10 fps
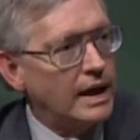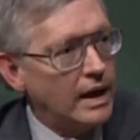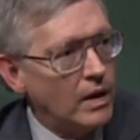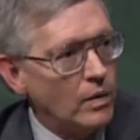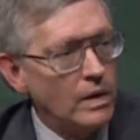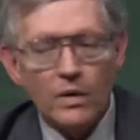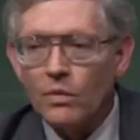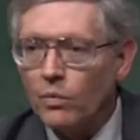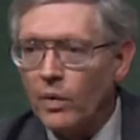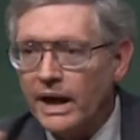how
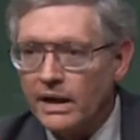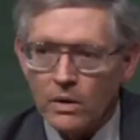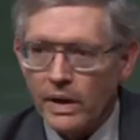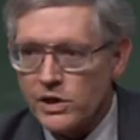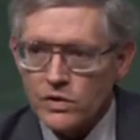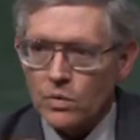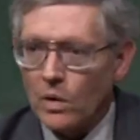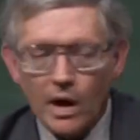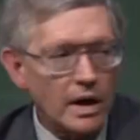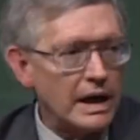rate equations
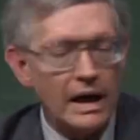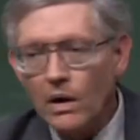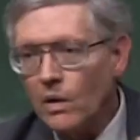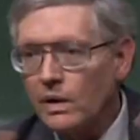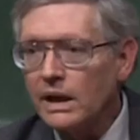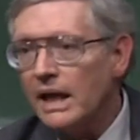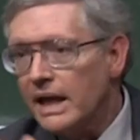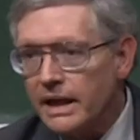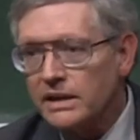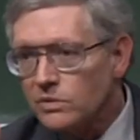work, how
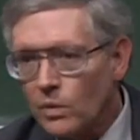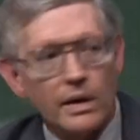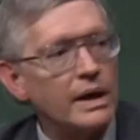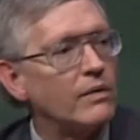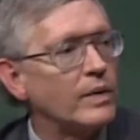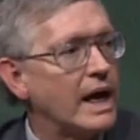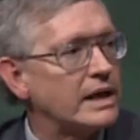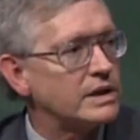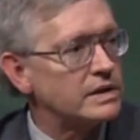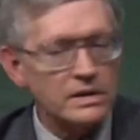kinetics work and
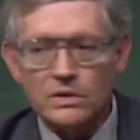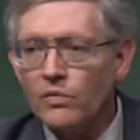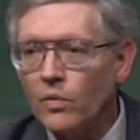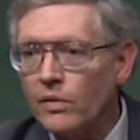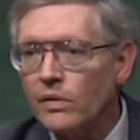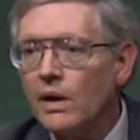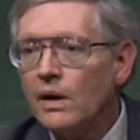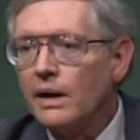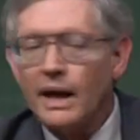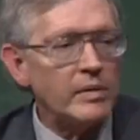reactions and so forth
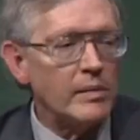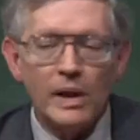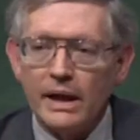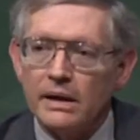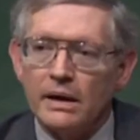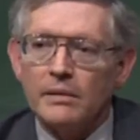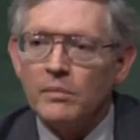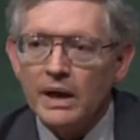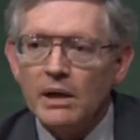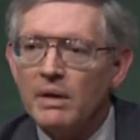can be applied in
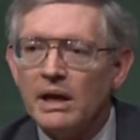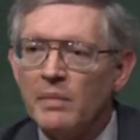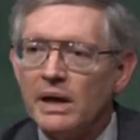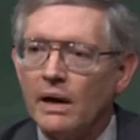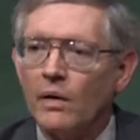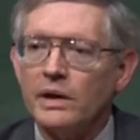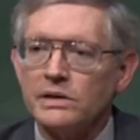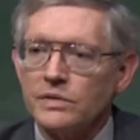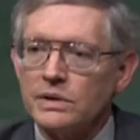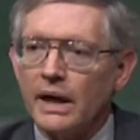many, many, many areas
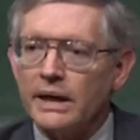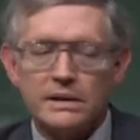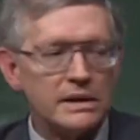of science.